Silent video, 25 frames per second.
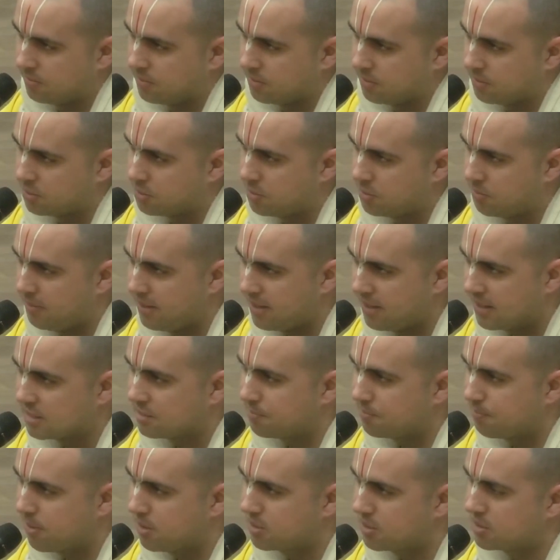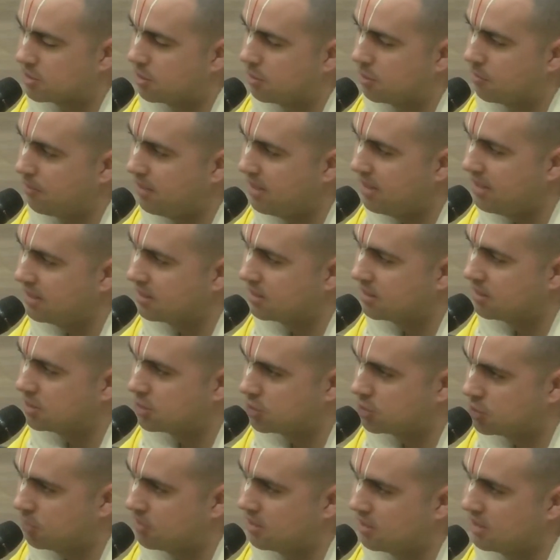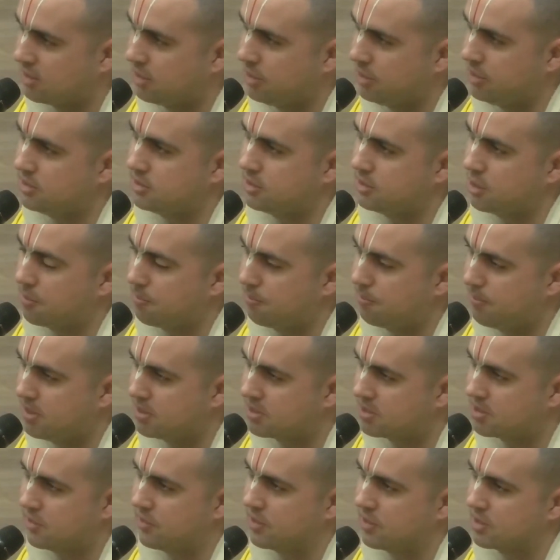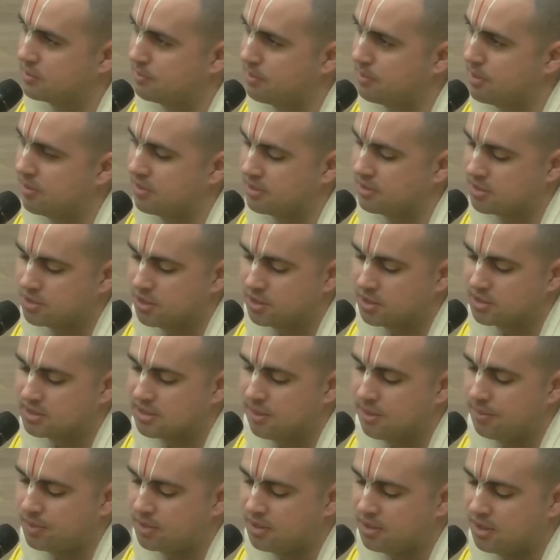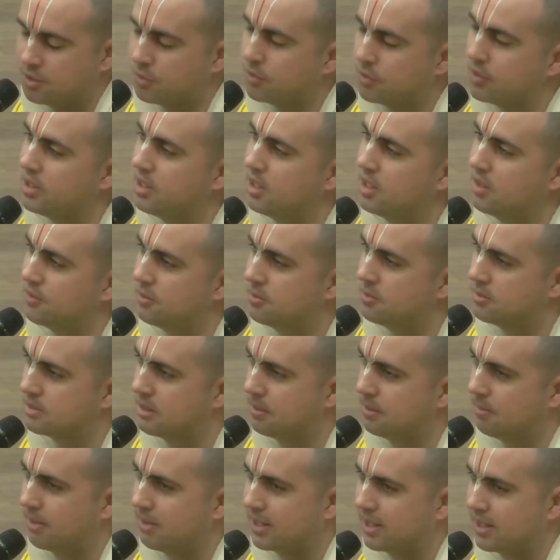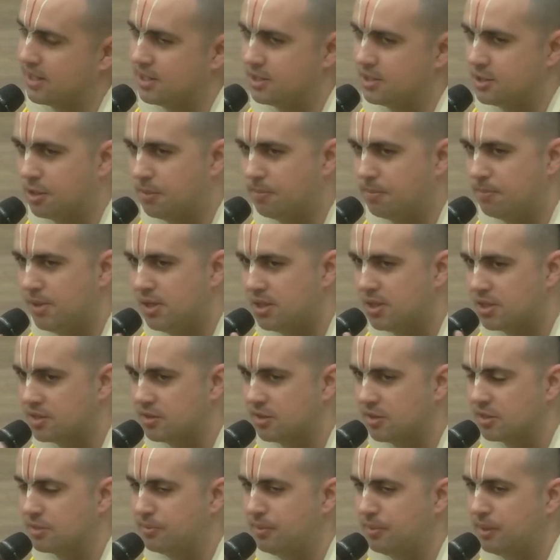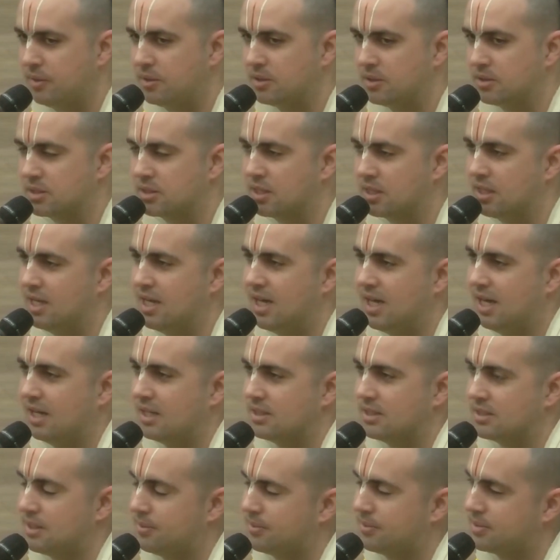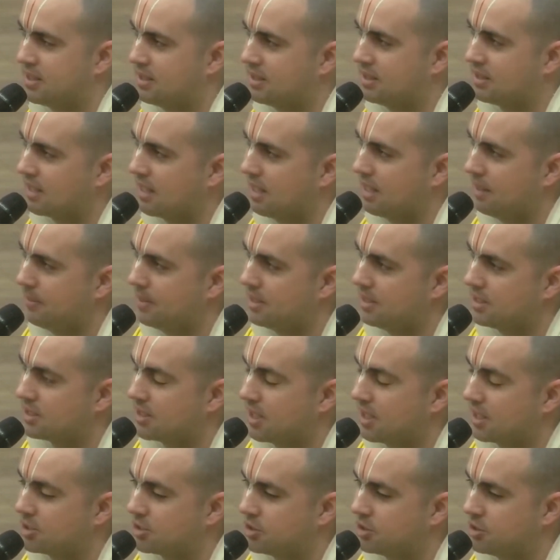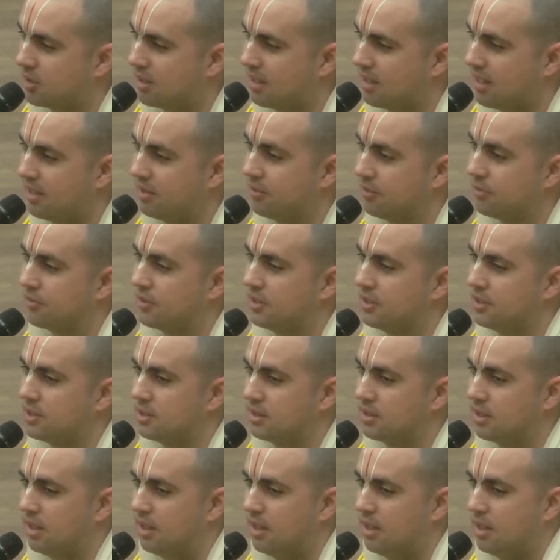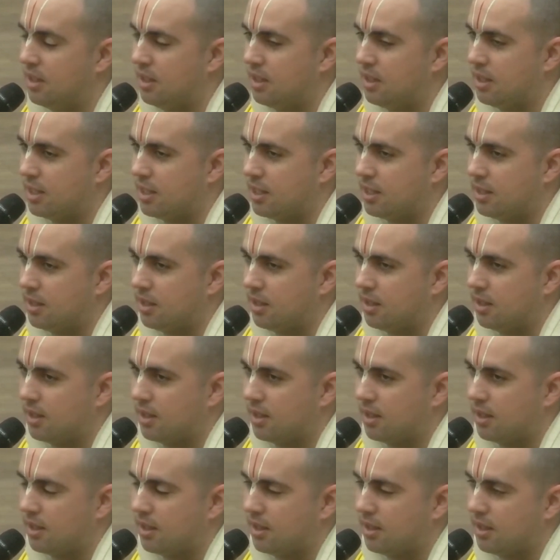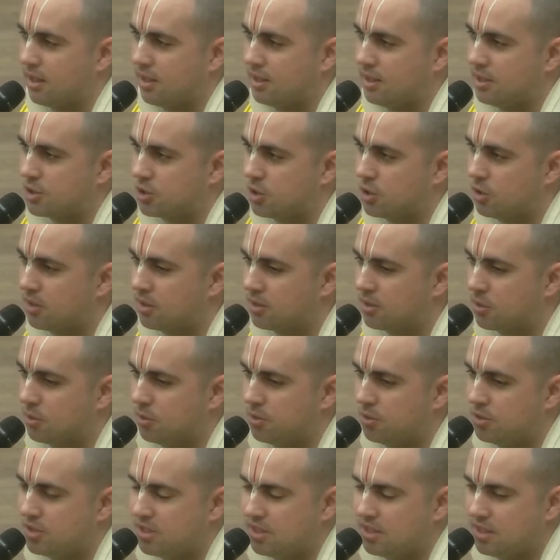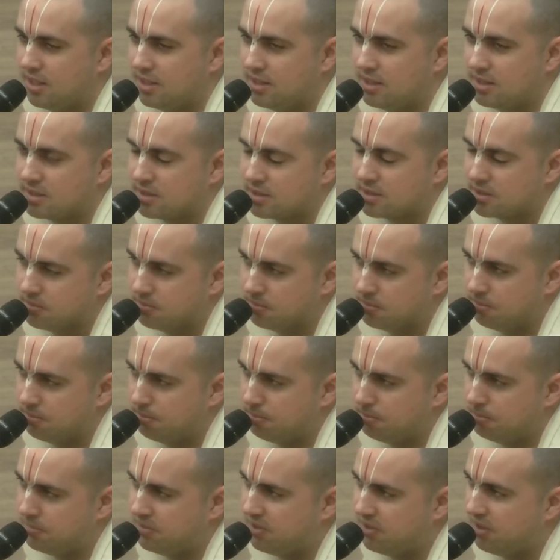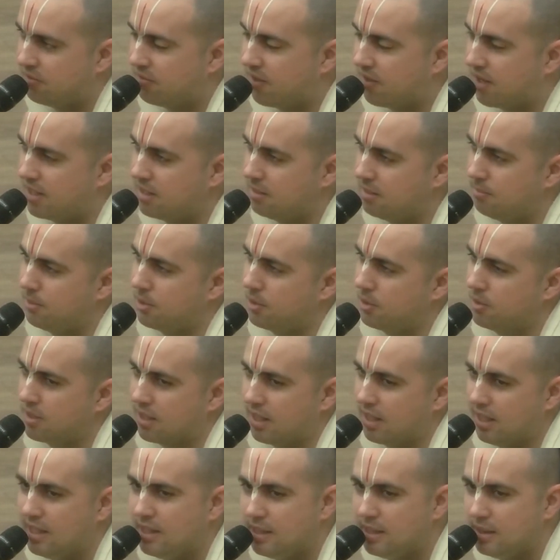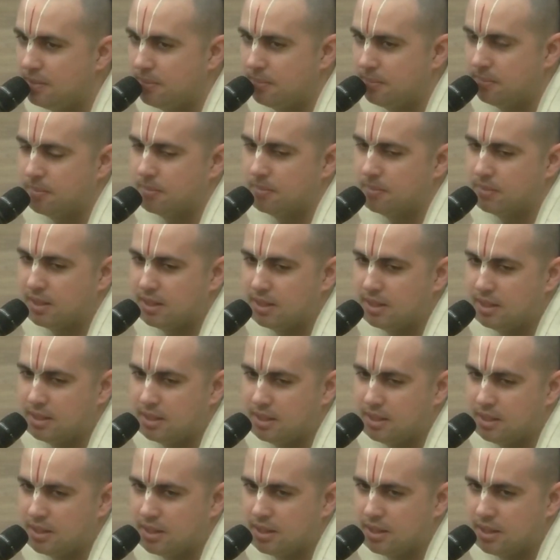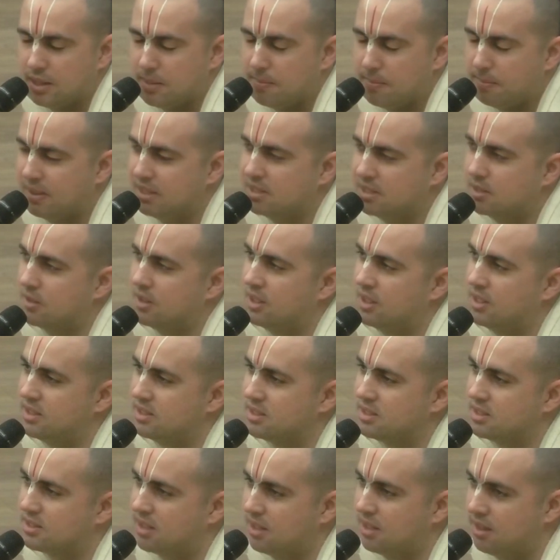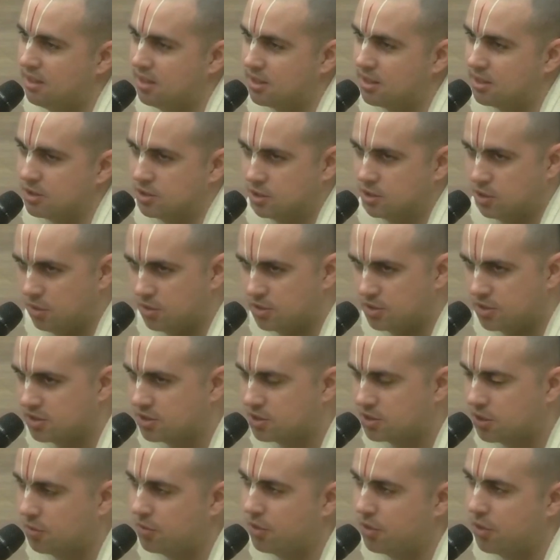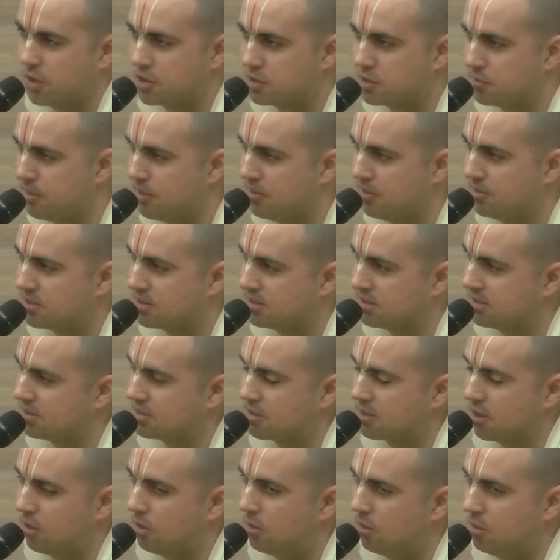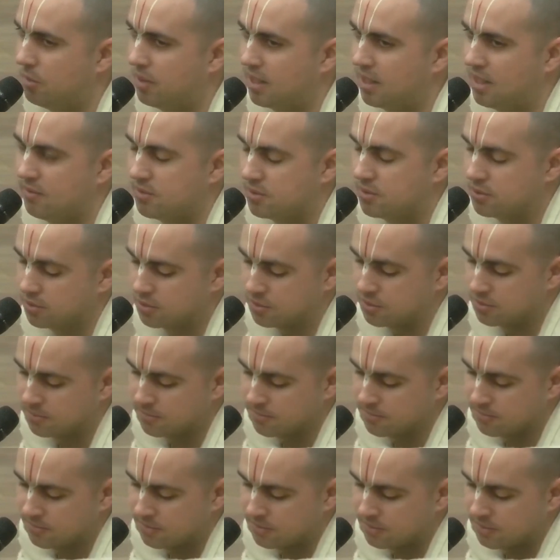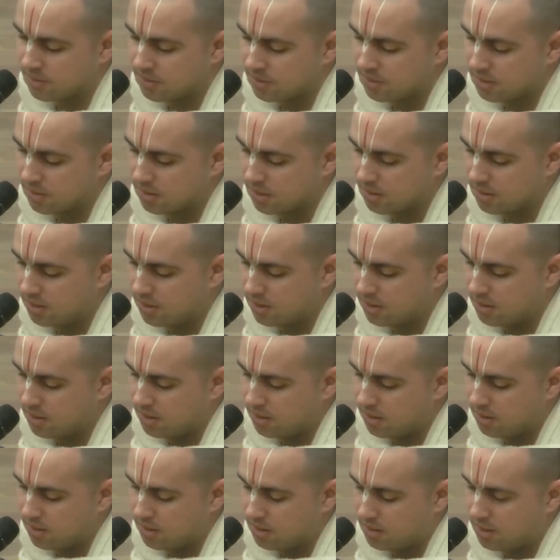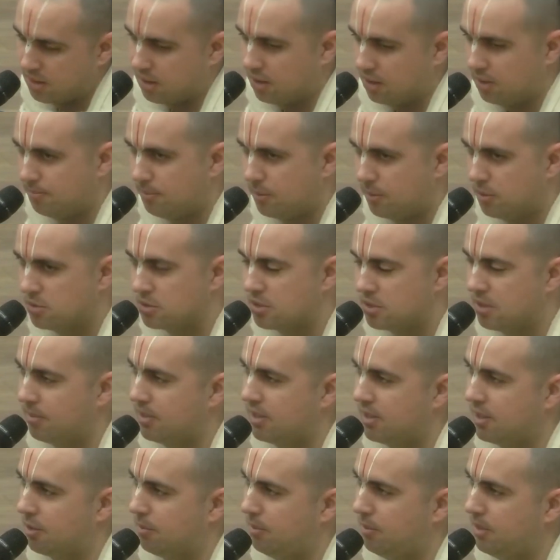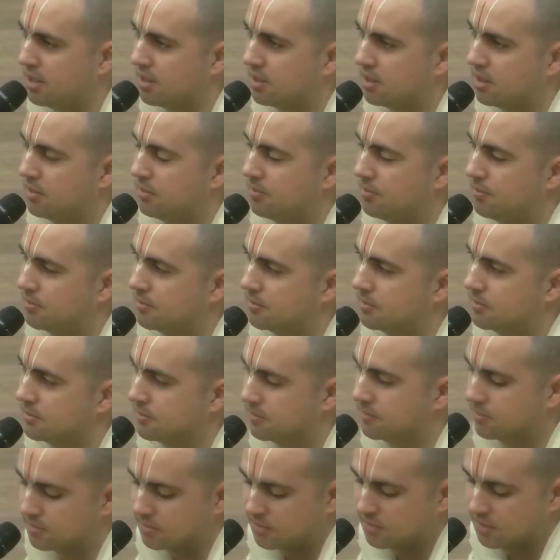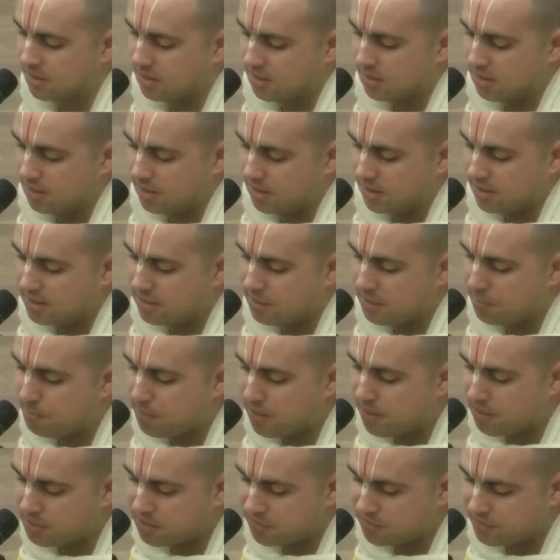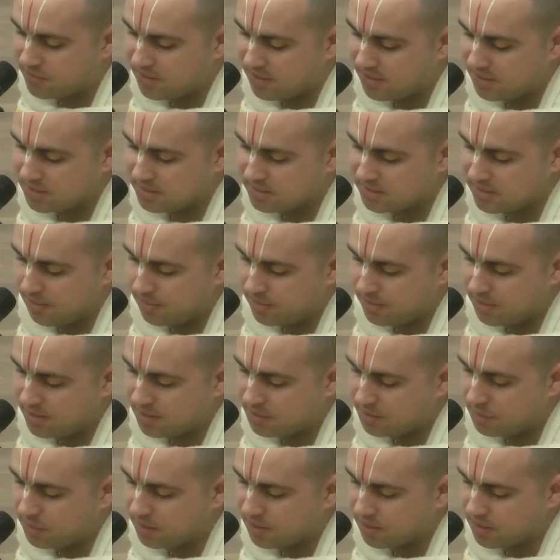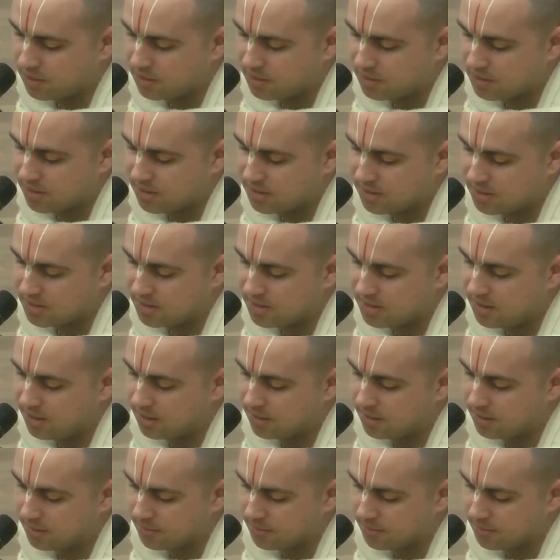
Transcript: To make it personal, show that it is your personal experience, not something that you hear from somebody. It's your personal experience, something that came and touched your life, and show that Guruji is divine beyond any mental understanding. Just show your experiences. That's all we have to do. And post him a little bit. And the power of that is something that we cannot understand.